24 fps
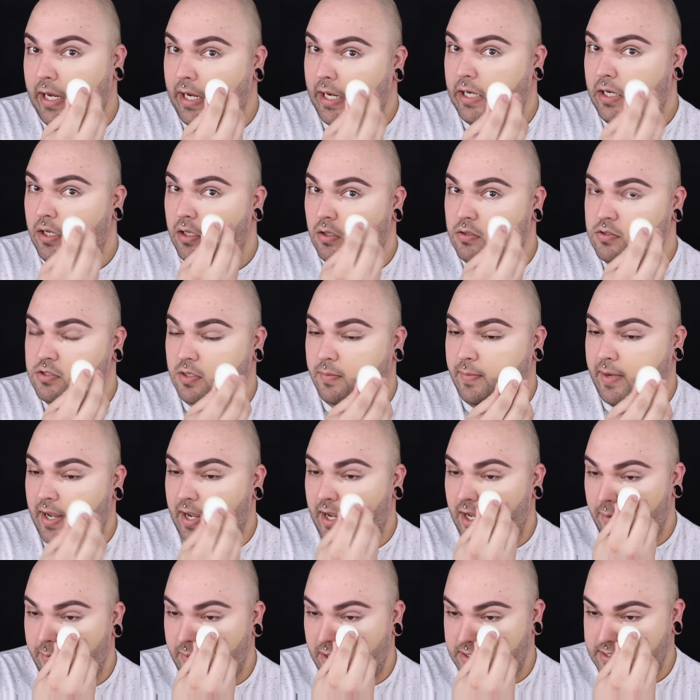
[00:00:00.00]
in closer to my
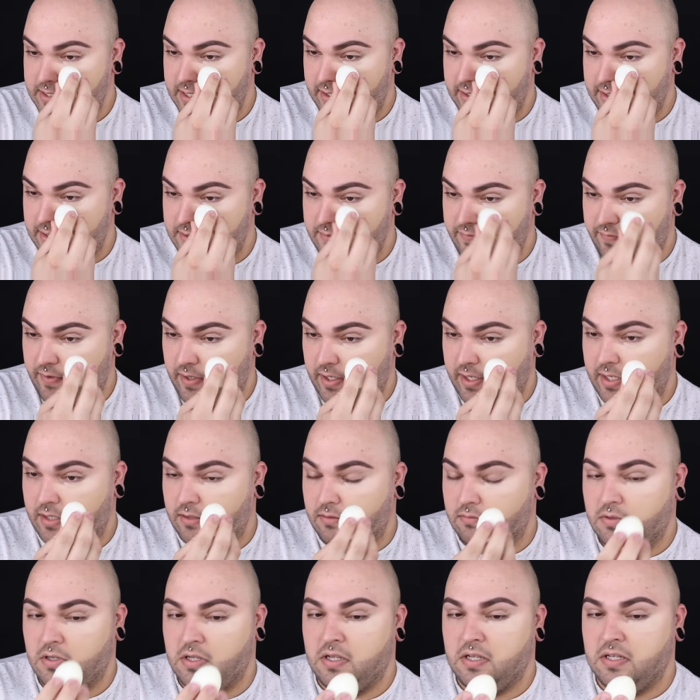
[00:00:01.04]
eye, I'm gonna take this
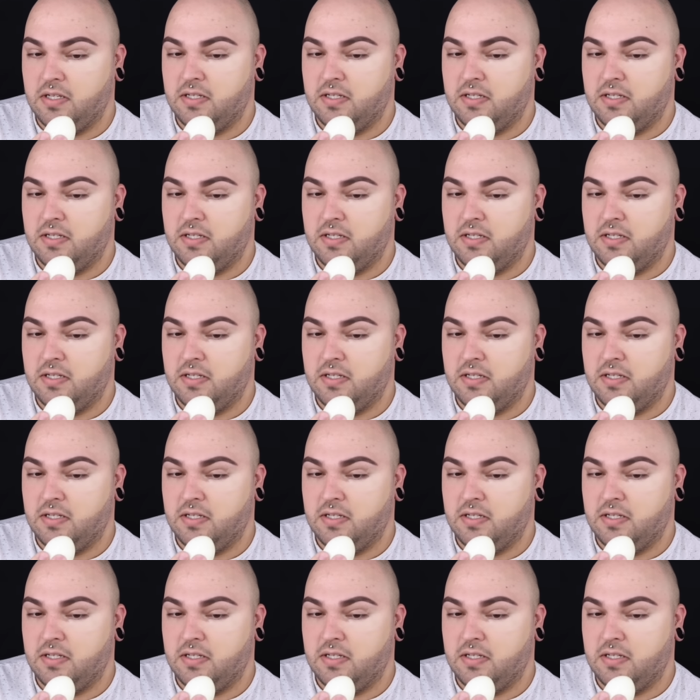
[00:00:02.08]
fucking